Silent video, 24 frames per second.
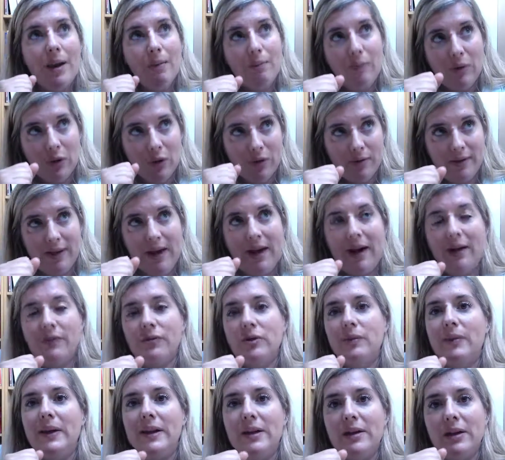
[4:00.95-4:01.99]
Because I have
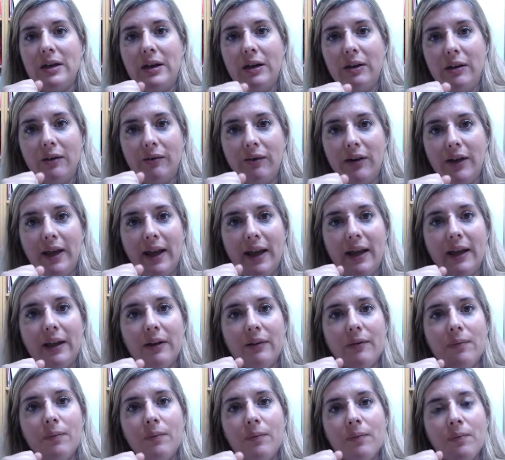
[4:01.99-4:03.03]
to make dinner every night.
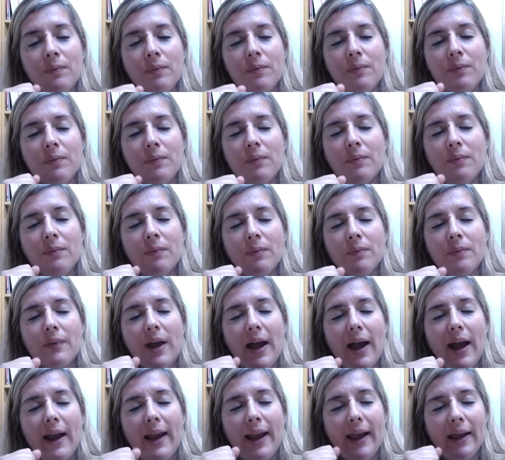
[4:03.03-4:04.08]

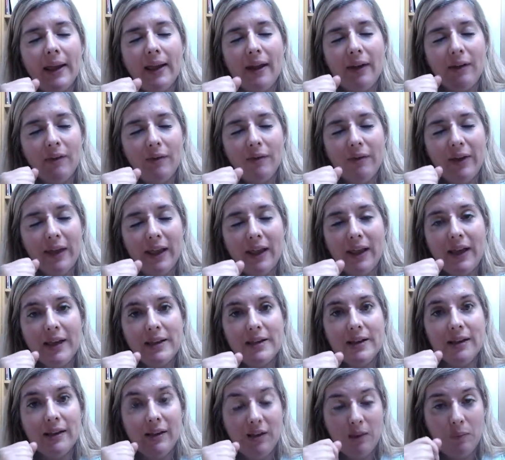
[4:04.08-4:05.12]
And I can feel it.
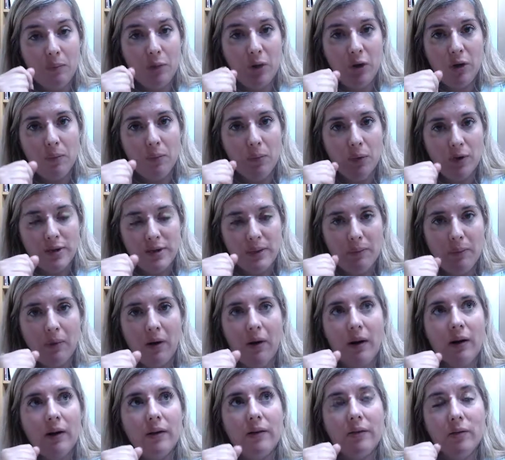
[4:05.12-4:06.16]
And then you put your body
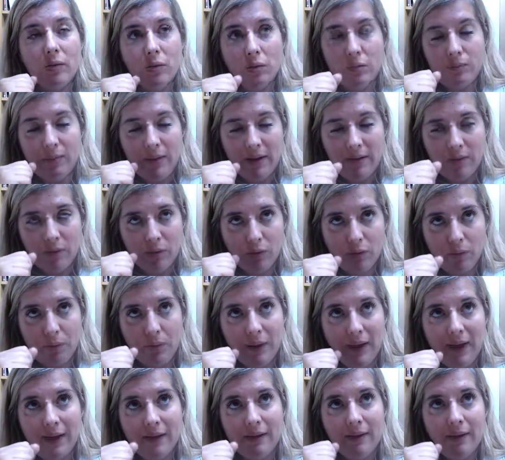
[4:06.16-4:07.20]
parts, so my solar
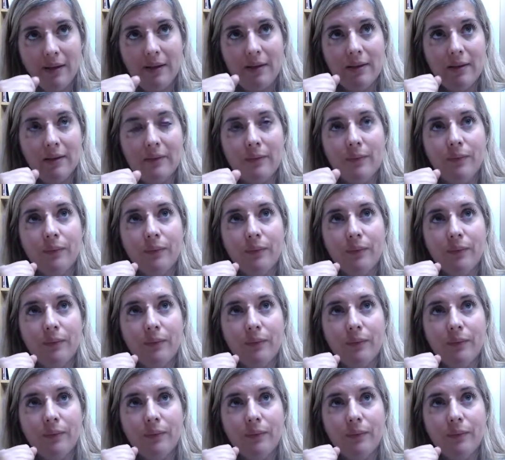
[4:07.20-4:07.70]
plexus.